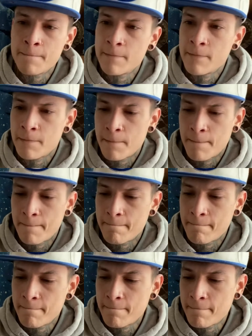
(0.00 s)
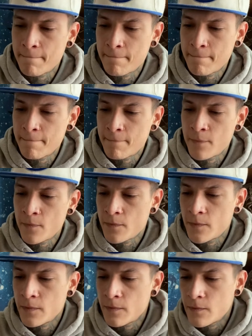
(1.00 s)

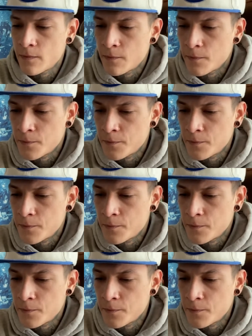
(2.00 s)
No one is speaking in this clip.